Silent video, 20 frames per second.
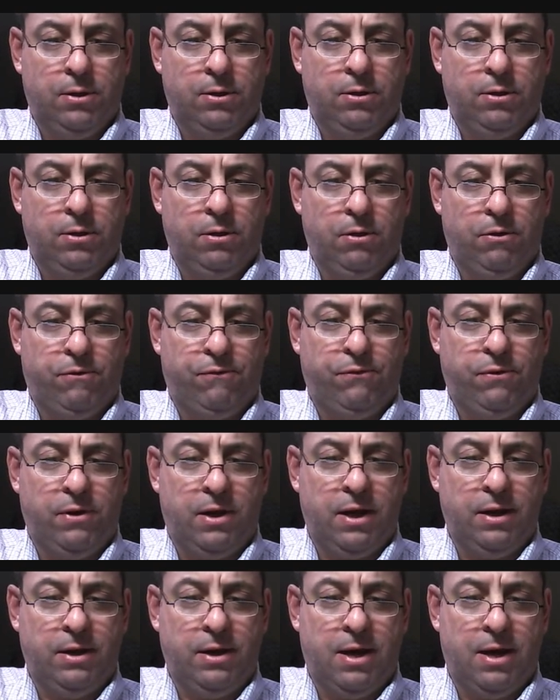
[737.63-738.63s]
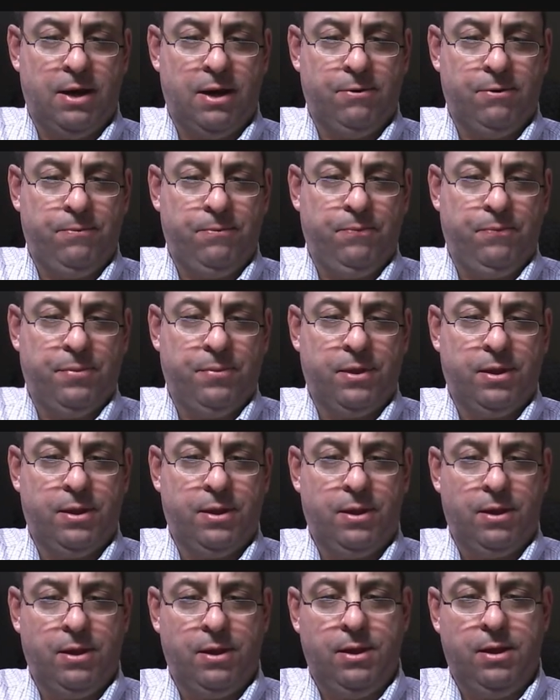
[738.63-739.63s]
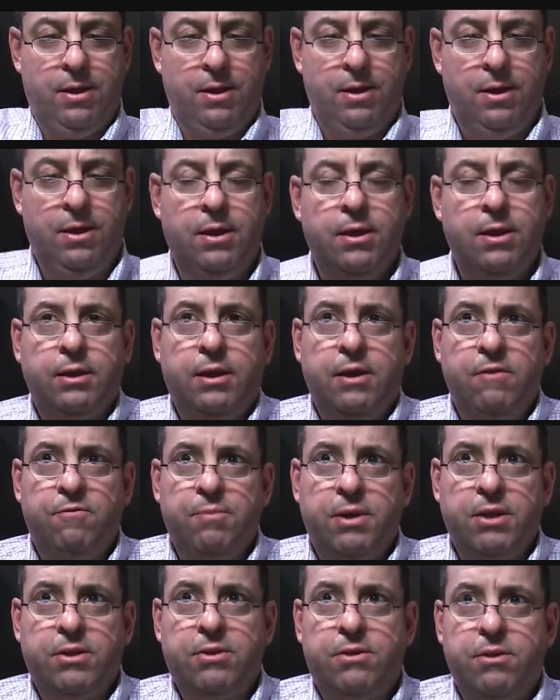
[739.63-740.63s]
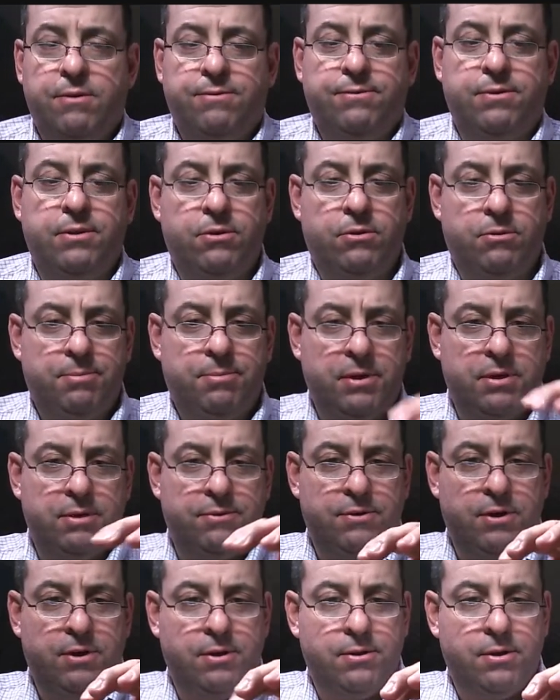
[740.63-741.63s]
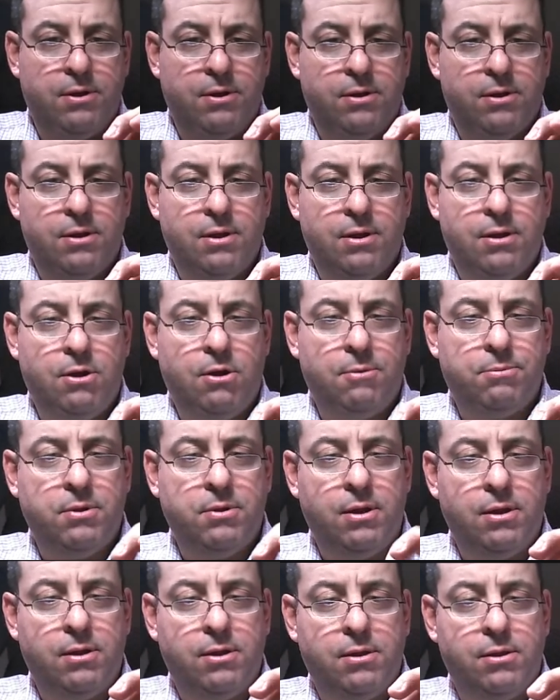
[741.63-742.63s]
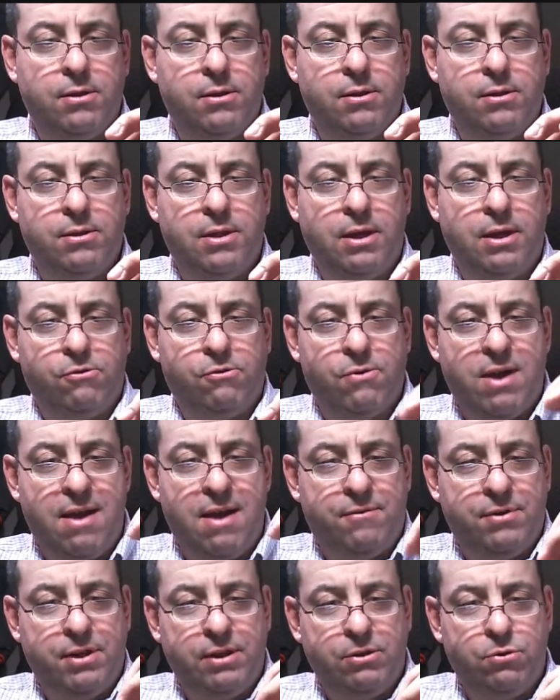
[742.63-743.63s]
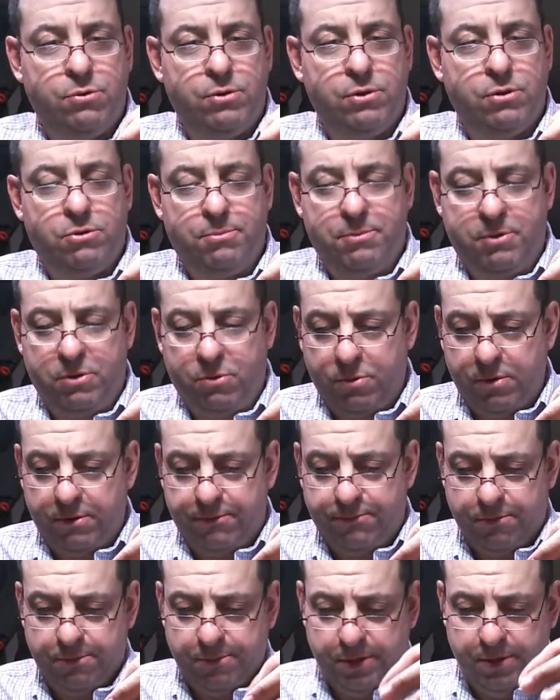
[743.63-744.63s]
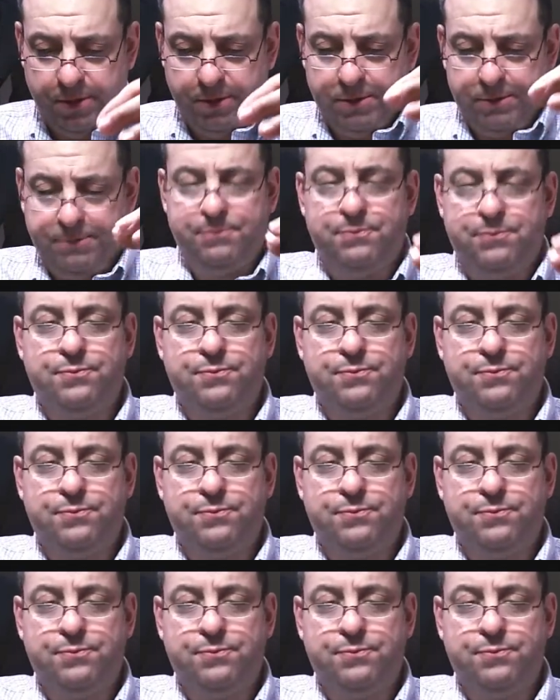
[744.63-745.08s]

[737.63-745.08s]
to this fly now. Give myself a little bit of a help, let gravity do a little bit of work for me, you know.